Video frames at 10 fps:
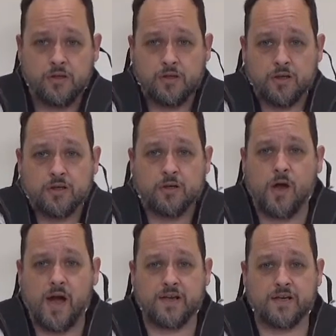And the
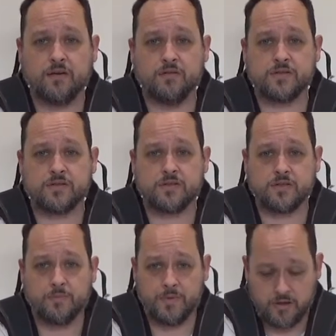whole idea is to
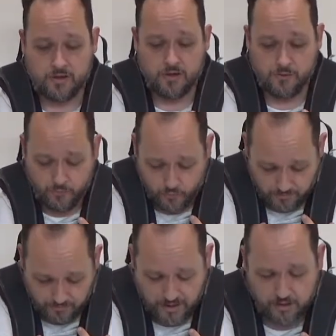stop that kind of
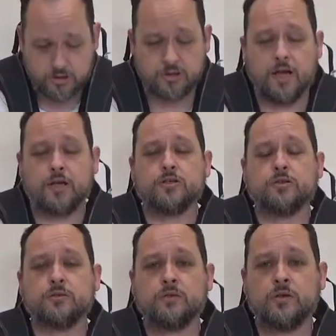whiplash
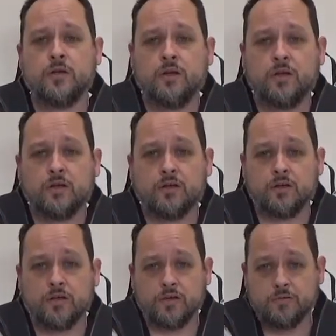action.
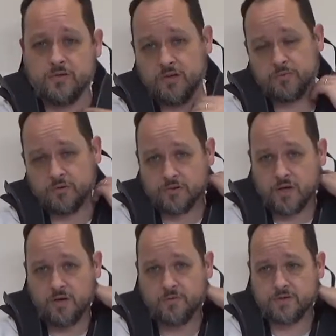There's a number of
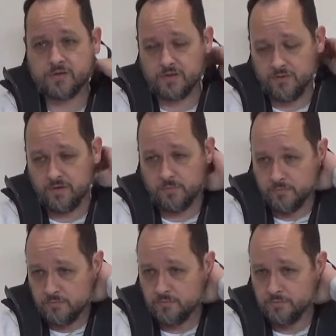drivers, I think
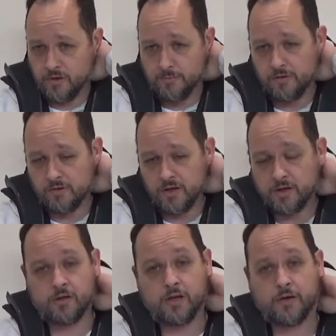primarily
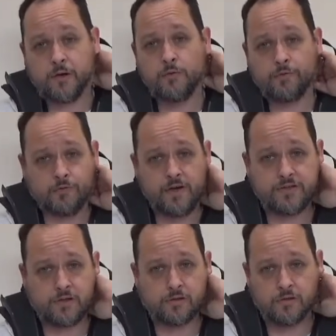in like oval
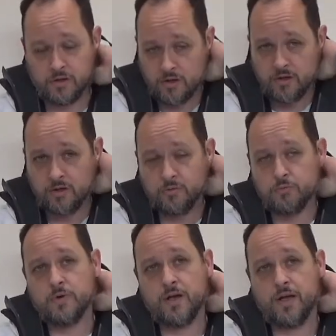racing,
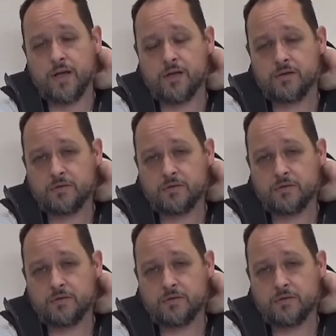where